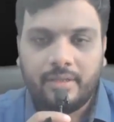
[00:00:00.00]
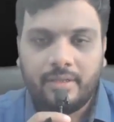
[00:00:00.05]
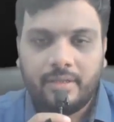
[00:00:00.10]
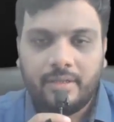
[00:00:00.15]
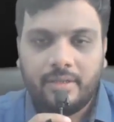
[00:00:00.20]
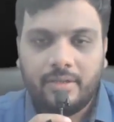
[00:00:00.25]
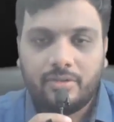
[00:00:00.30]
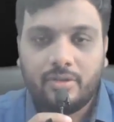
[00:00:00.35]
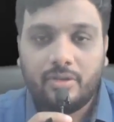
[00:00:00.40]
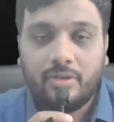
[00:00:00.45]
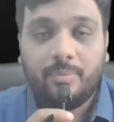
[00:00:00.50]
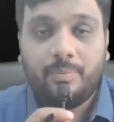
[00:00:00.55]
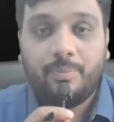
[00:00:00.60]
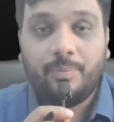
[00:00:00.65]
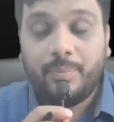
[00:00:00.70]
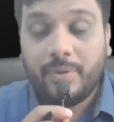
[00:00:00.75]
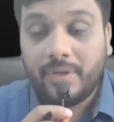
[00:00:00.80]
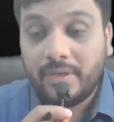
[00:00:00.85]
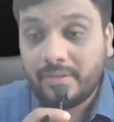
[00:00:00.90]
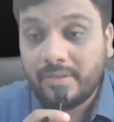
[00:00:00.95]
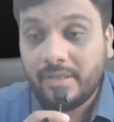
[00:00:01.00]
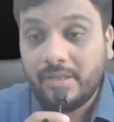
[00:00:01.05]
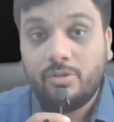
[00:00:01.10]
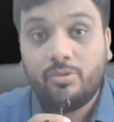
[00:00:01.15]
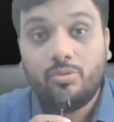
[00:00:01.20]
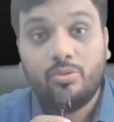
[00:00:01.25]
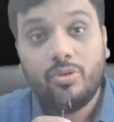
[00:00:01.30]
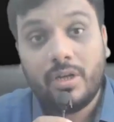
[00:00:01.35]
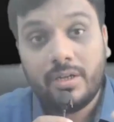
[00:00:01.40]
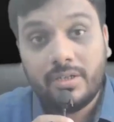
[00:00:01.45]
So the persons
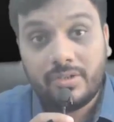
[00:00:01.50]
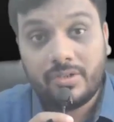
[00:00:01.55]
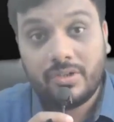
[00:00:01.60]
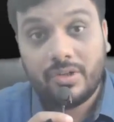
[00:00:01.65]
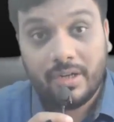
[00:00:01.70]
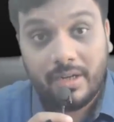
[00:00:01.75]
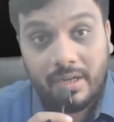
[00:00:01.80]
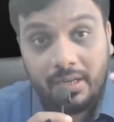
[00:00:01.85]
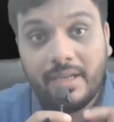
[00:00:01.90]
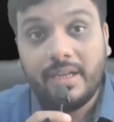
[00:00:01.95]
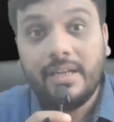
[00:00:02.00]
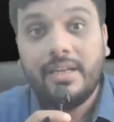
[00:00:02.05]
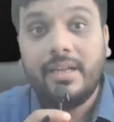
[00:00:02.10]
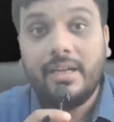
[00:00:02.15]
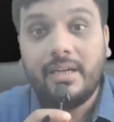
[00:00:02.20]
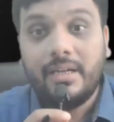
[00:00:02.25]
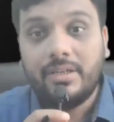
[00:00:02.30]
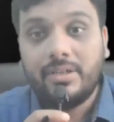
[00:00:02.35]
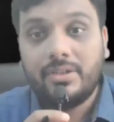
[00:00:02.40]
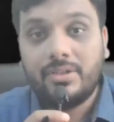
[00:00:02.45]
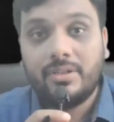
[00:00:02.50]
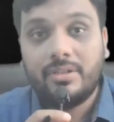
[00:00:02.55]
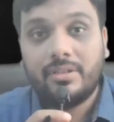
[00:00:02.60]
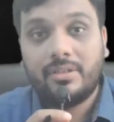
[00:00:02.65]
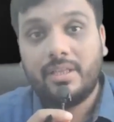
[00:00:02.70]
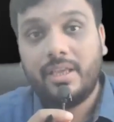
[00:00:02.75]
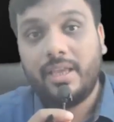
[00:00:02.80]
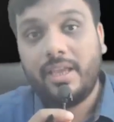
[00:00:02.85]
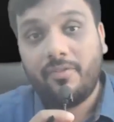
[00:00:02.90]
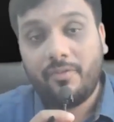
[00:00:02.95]
who are struggling in English,
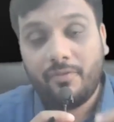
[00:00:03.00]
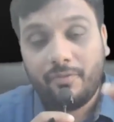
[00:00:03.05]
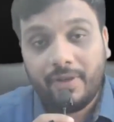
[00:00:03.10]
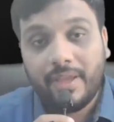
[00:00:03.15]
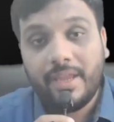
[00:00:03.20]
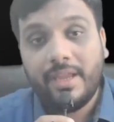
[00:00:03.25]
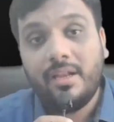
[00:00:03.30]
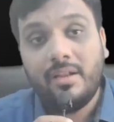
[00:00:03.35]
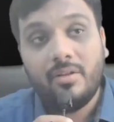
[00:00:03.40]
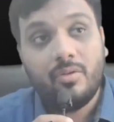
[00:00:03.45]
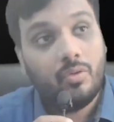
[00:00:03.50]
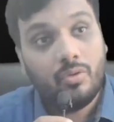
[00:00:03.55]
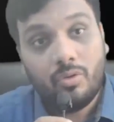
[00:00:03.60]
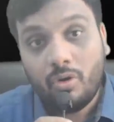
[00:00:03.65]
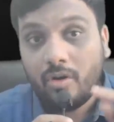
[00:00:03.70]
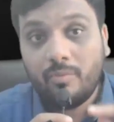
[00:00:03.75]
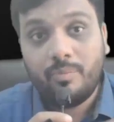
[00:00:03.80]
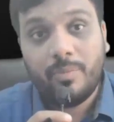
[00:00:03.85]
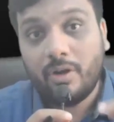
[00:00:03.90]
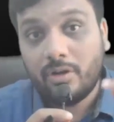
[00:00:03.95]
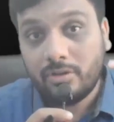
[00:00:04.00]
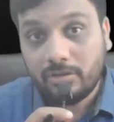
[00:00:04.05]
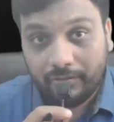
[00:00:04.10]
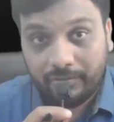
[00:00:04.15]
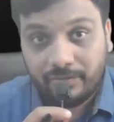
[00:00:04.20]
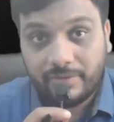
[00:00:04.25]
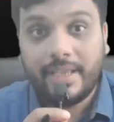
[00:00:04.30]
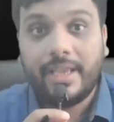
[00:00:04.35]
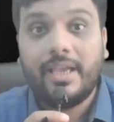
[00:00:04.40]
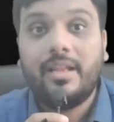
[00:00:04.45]
they fail not because
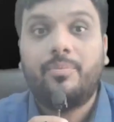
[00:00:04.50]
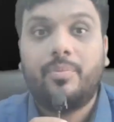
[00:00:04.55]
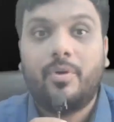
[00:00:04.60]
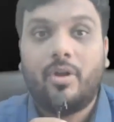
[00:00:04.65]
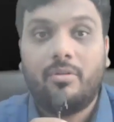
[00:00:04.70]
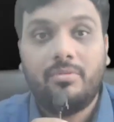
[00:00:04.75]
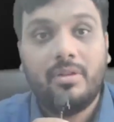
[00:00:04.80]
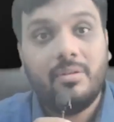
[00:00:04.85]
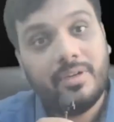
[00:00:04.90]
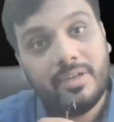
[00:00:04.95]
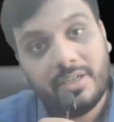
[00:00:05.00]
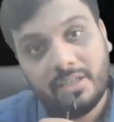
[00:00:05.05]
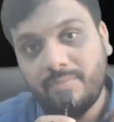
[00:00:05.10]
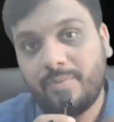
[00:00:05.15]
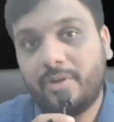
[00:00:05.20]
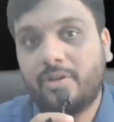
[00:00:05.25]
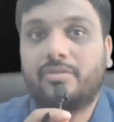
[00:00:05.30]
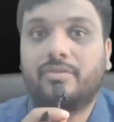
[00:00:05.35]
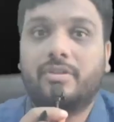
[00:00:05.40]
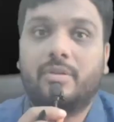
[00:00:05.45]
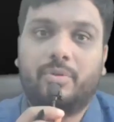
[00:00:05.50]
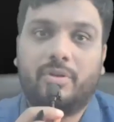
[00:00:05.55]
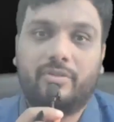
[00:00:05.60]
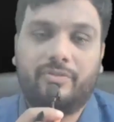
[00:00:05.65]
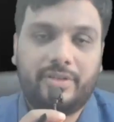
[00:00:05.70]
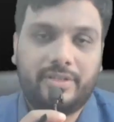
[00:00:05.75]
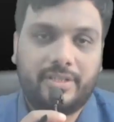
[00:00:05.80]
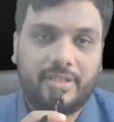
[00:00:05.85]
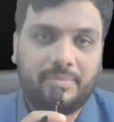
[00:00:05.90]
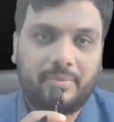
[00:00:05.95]
of their problem, it is because of the
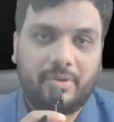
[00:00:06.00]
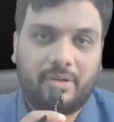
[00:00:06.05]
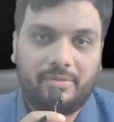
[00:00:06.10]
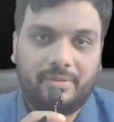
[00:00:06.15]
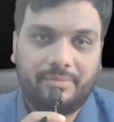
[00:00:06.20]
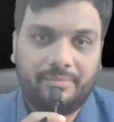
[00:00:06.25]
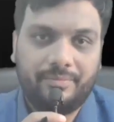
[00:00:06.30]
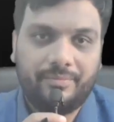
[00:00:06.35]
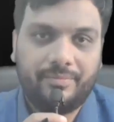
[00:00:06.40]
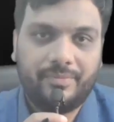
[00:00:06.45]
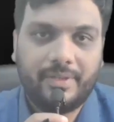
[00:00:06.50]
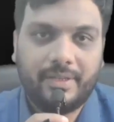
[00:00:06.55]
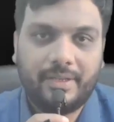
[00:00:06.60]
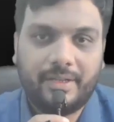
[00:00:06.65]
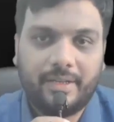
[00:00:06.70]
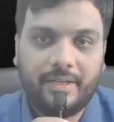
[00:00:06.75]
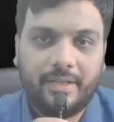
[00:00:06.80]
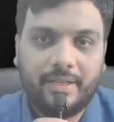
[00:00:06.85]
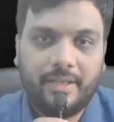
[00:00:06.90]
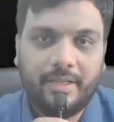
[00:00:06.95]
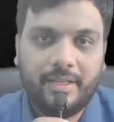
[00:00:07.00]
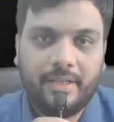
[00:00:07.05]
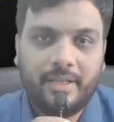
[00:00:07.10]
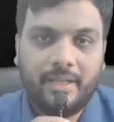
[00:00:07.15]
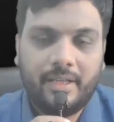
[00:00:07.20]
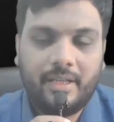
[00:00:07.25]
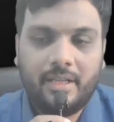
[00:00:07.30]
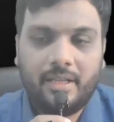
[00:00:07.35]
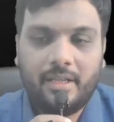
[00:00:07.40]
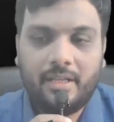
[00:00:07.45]
professor's problem. Correct?
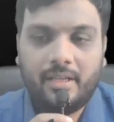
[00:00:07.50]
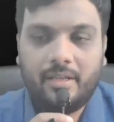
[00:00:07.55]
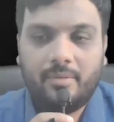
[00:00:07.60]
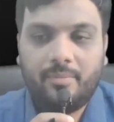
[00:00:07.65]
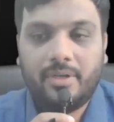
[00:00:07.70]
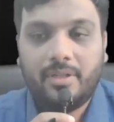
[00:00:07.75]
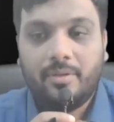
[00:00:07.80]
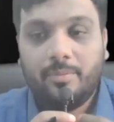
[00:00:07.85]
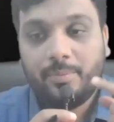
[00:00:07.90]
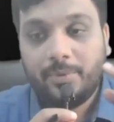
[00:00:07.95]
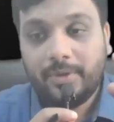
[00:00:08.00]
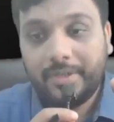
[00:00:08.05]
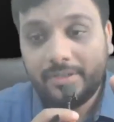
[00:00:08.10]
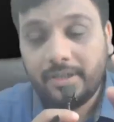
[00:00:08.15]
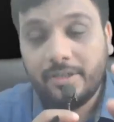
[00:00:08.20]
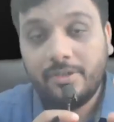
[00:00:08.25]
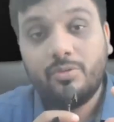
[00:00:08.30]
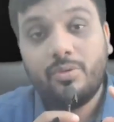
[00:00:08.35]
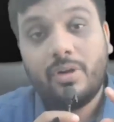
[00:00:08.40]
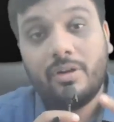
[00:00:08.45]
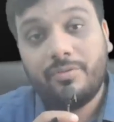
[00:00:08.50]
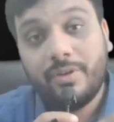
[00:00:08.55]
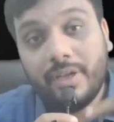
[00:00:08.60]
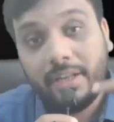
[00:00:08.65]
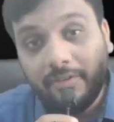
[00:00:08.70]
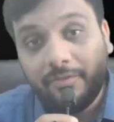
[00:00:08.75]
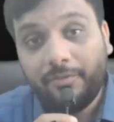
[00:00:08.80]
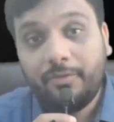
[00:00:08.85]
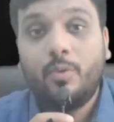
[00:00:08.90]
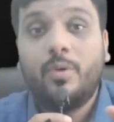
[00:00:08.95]
But the persons who are
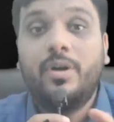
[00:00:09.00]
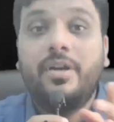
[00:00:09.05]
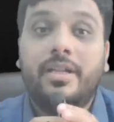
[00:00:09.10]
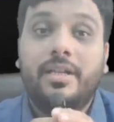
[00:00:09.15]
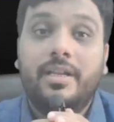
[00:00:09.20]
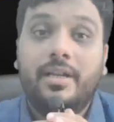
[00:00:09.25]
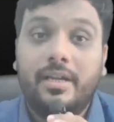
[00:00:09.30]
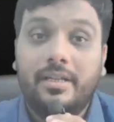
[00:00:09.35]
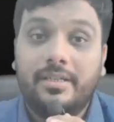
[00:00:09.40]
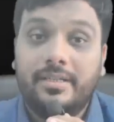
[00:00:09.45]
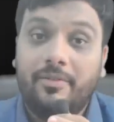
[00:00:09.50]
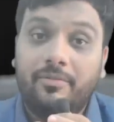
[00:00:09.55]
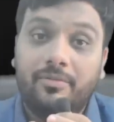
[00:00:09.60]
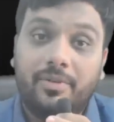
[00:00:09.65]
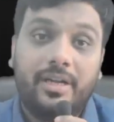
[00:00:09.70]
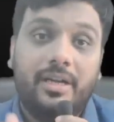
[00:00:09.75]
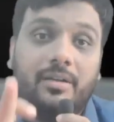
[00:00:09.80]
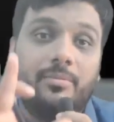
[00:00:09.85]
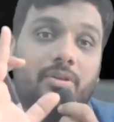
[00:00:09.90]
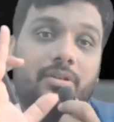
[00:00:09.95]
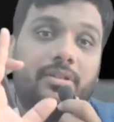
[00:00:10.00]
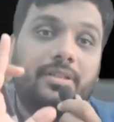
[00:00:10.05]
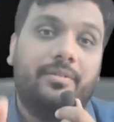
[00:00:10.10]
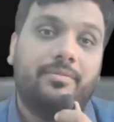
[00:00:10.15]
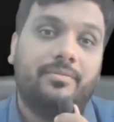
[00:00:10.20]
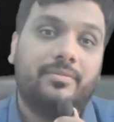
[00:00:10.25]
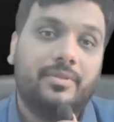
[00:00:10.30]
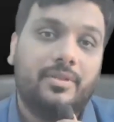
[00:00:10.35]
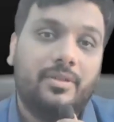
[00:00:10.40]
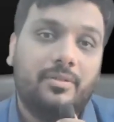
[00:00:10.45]
very fluent in English, I'm worried about
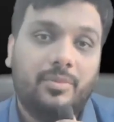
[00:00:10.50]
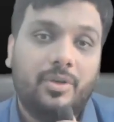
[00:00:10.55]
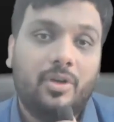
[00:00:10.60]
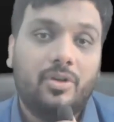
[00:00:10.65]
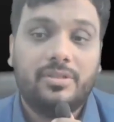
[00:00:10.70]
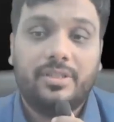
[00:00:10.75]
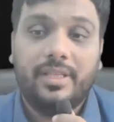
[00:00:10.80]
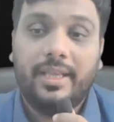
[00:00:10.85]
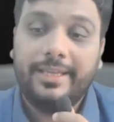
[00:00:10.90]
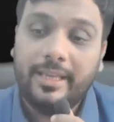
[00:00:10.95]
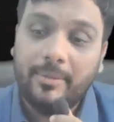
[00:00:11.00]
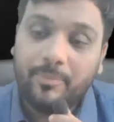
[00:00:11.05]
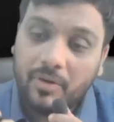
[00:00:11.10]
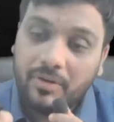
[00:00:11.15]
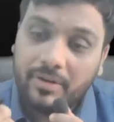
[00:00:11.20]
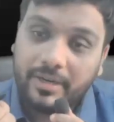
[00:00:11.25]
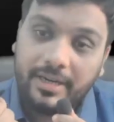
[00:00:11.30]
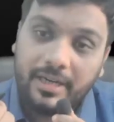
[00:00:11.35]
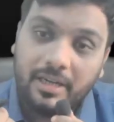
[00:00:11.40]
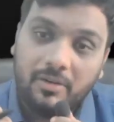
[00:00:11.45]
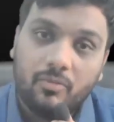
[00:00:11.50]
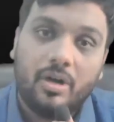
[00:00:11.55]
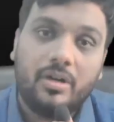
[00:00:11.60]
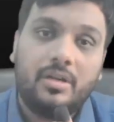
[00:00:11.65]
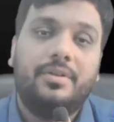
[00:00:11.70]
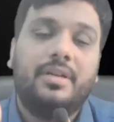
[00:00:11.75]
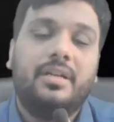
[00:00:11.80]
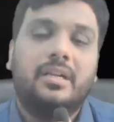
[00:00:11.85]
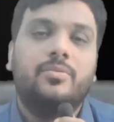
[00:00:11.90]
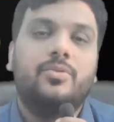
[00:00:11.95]
them because they keep on writing
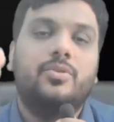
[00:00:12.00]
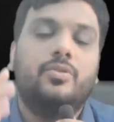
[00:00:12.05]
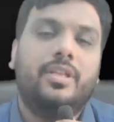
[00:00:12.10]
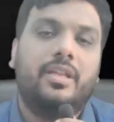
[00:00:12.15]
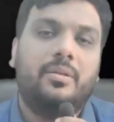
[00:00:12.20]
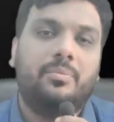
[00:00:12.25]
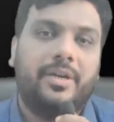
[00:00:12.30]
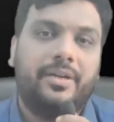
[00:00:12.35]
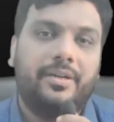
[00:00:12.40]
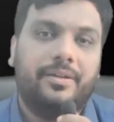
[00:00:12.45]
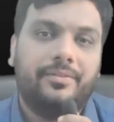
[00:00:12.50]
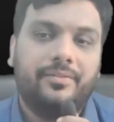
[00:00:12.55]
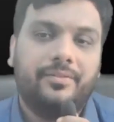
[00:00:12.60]
whatever comes to their mind.